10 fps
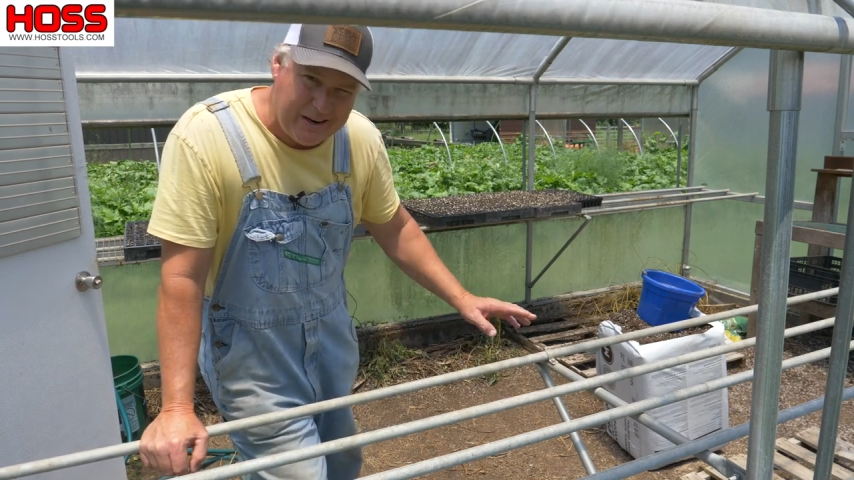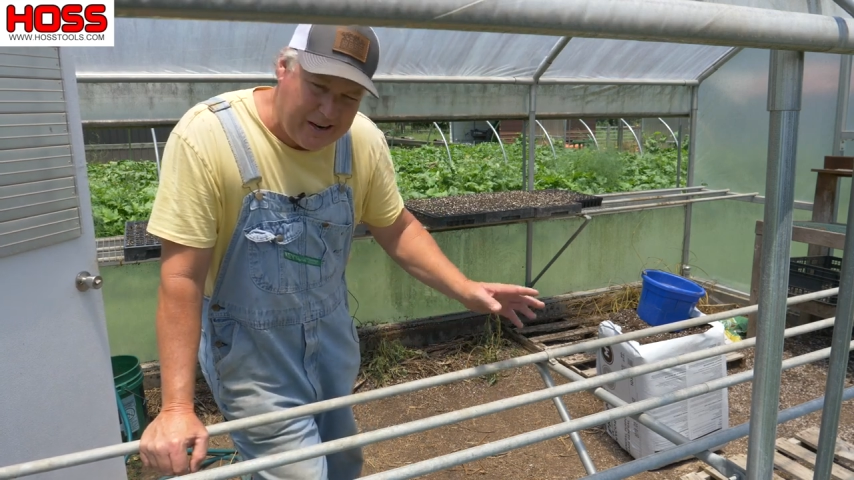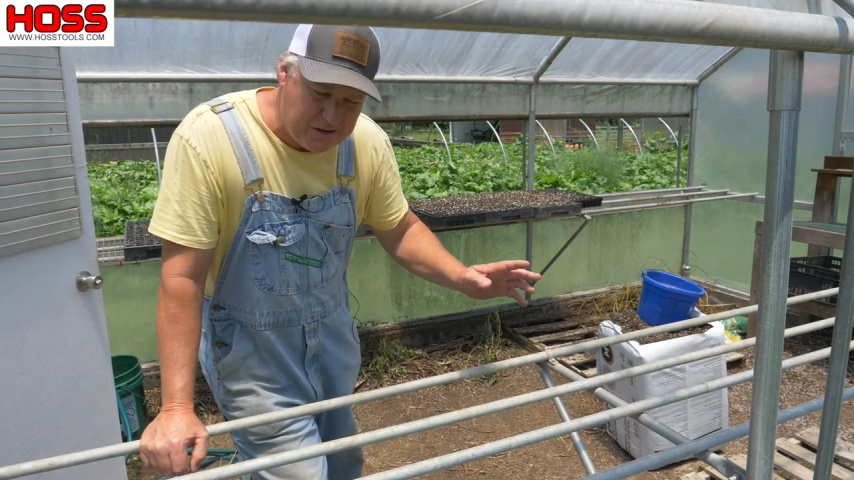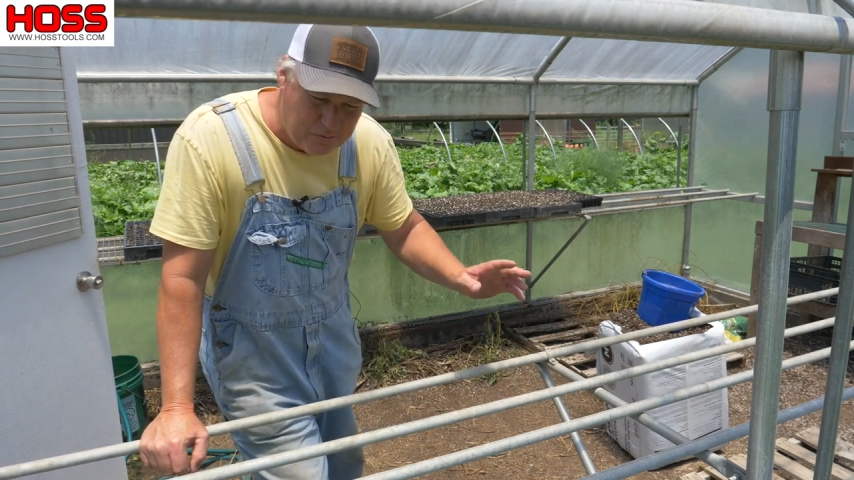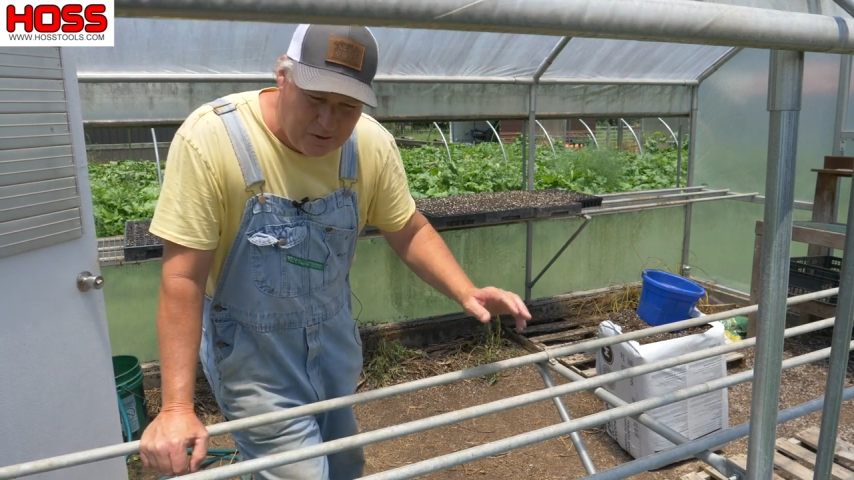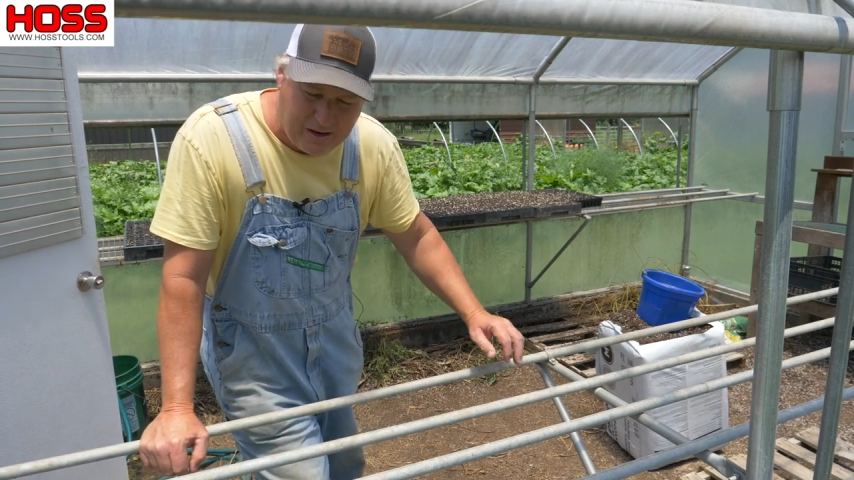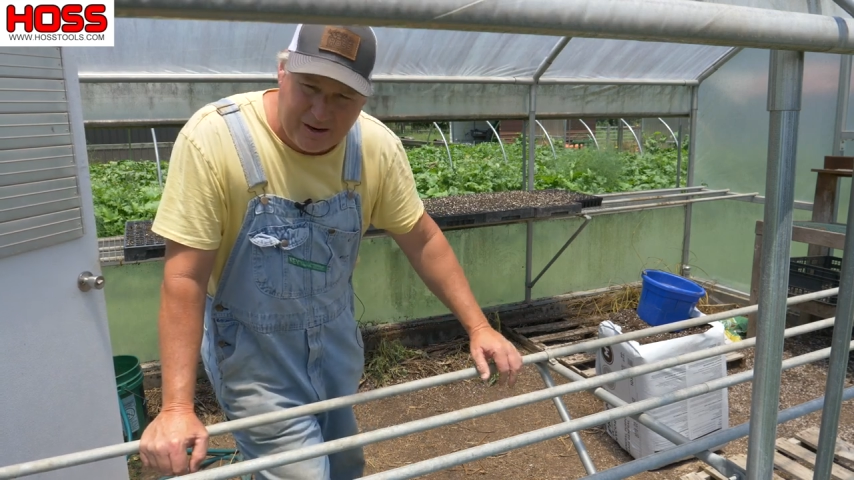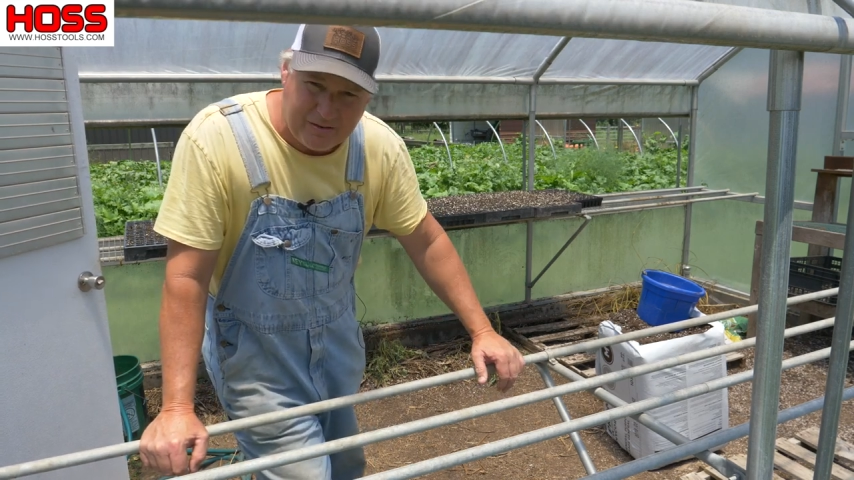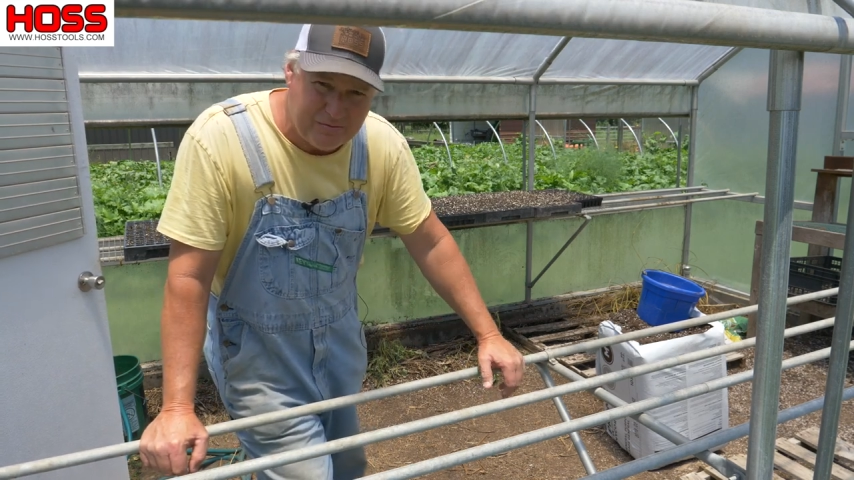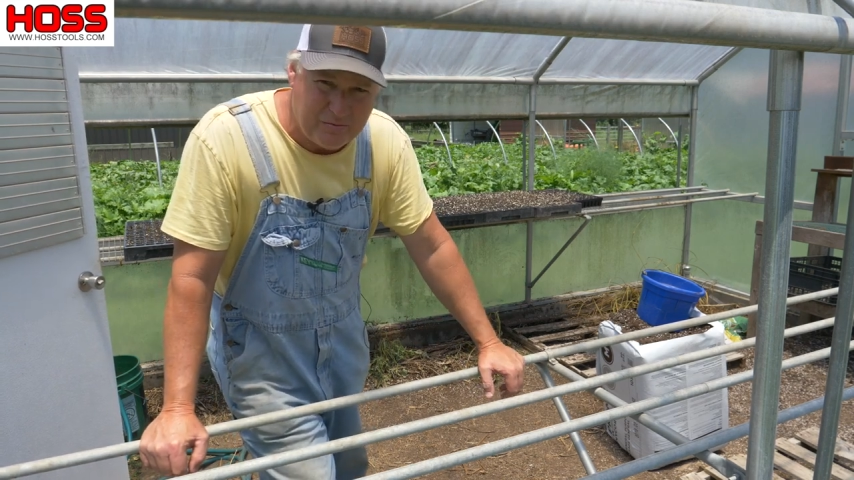And that's
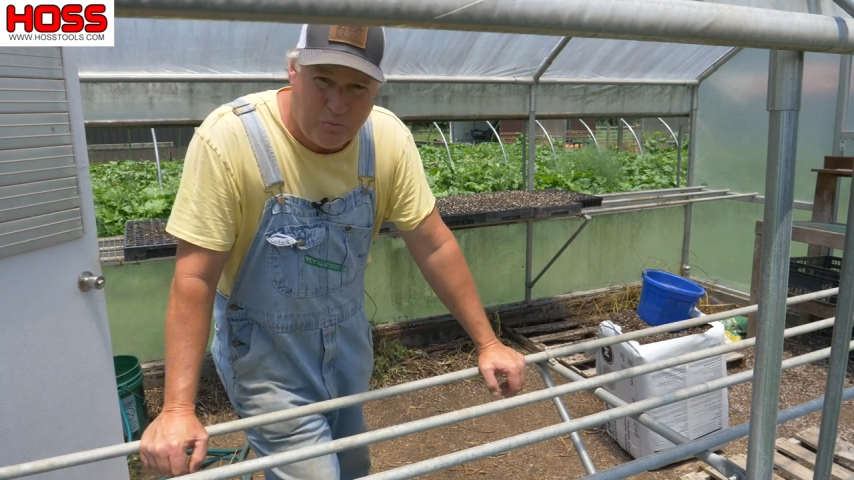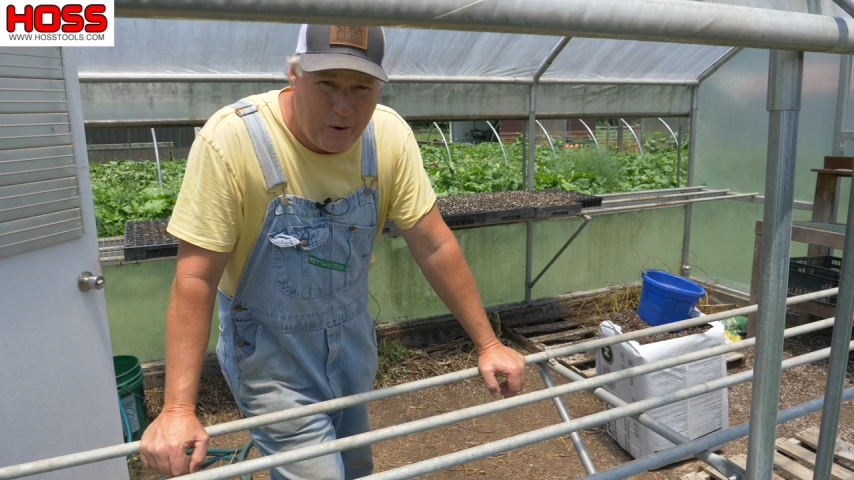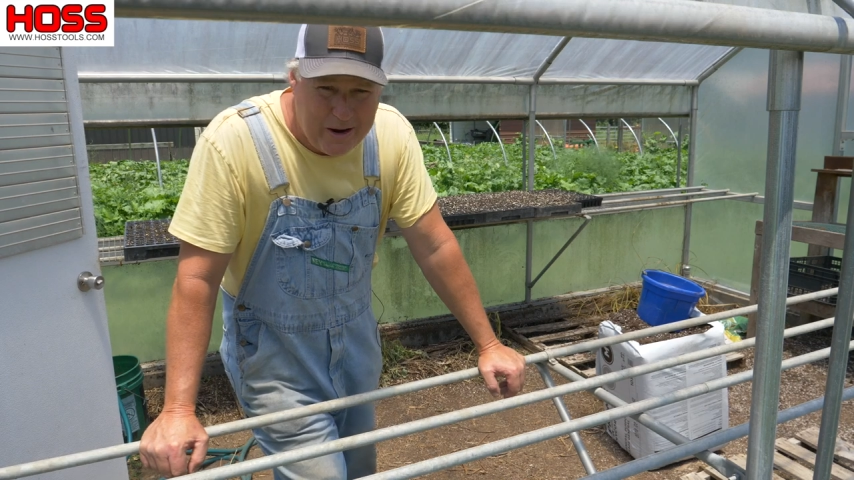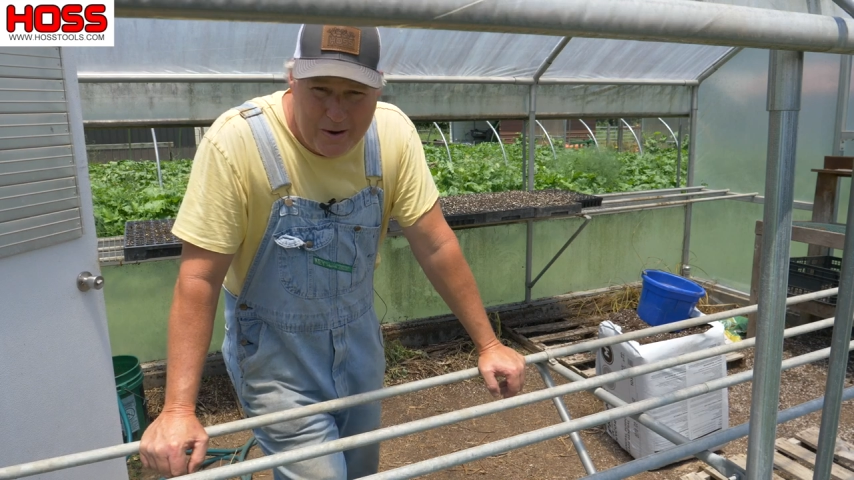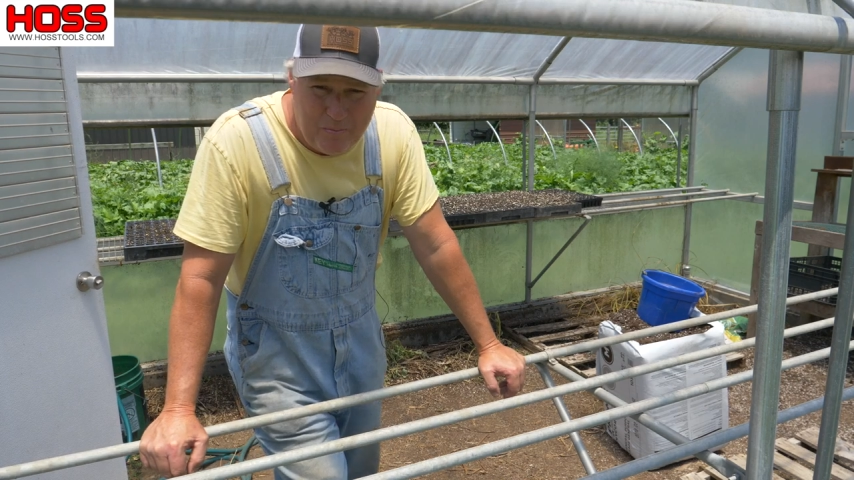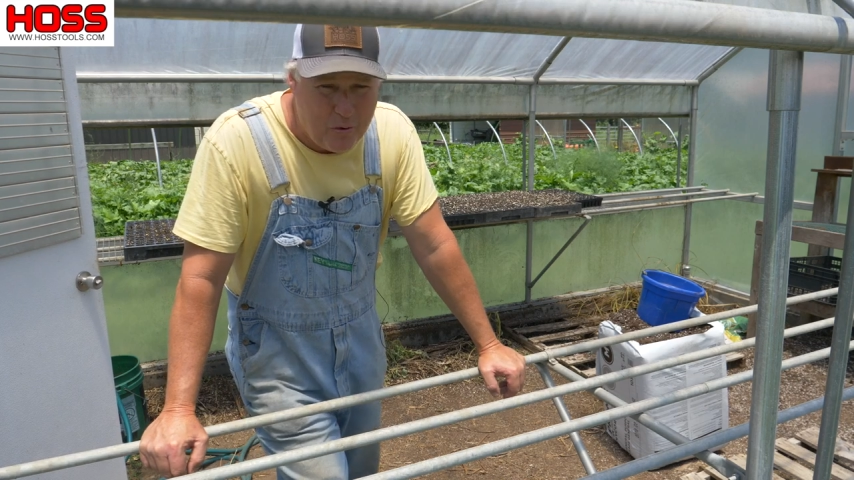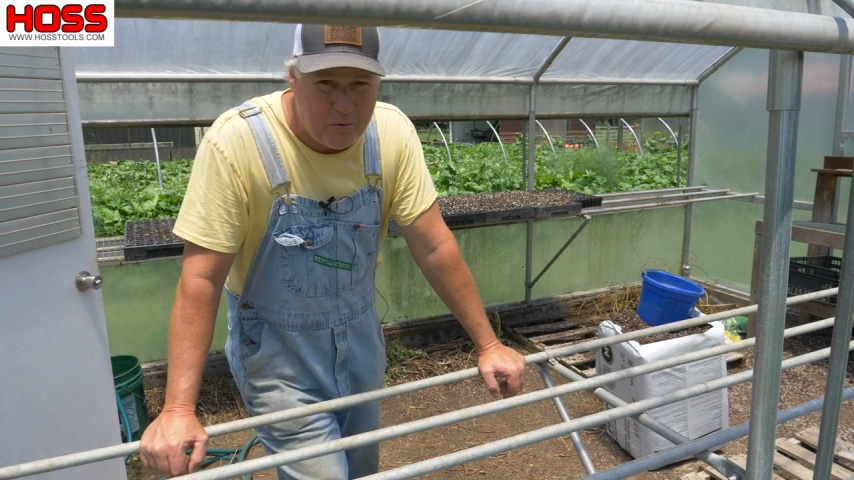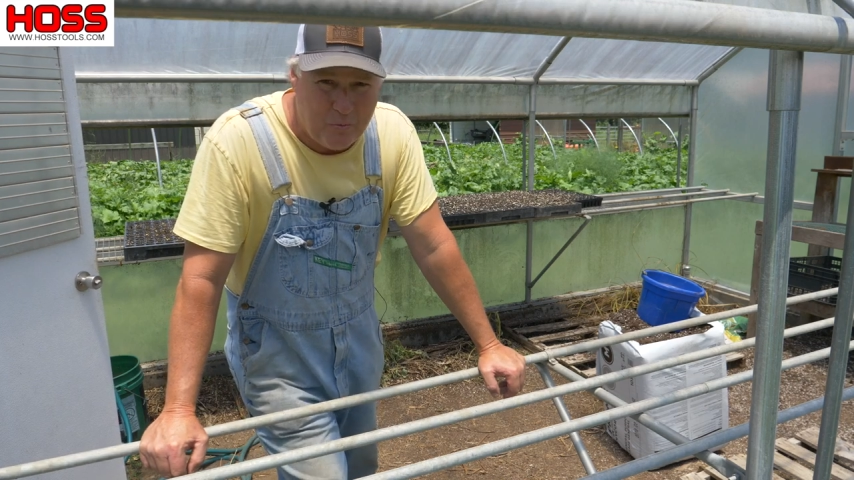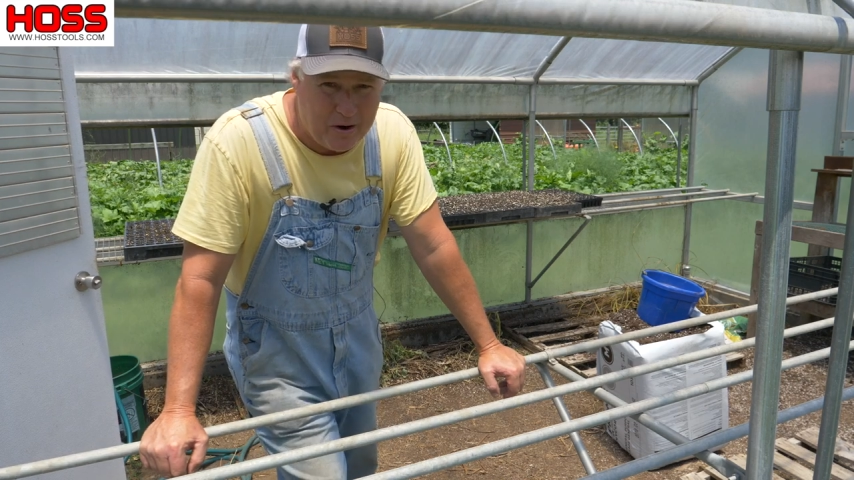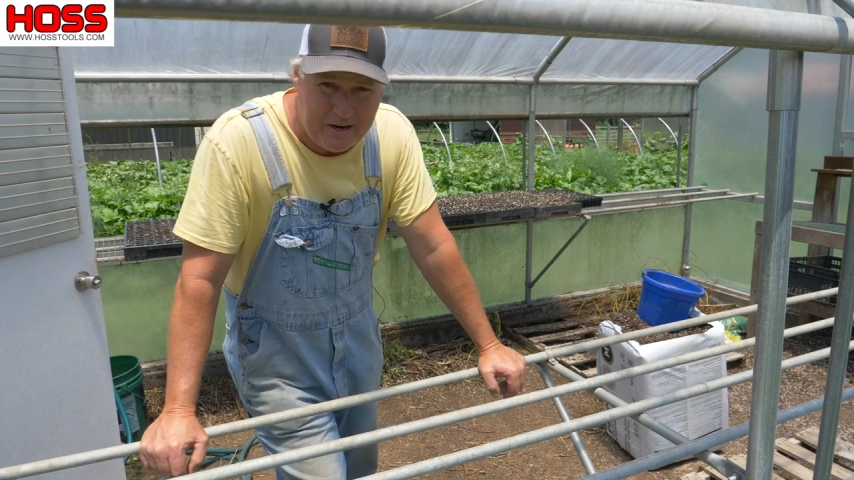really way more
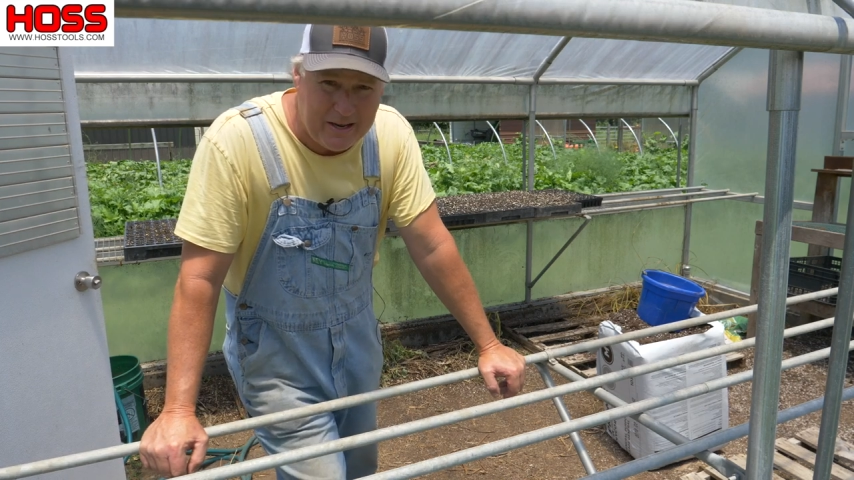than what I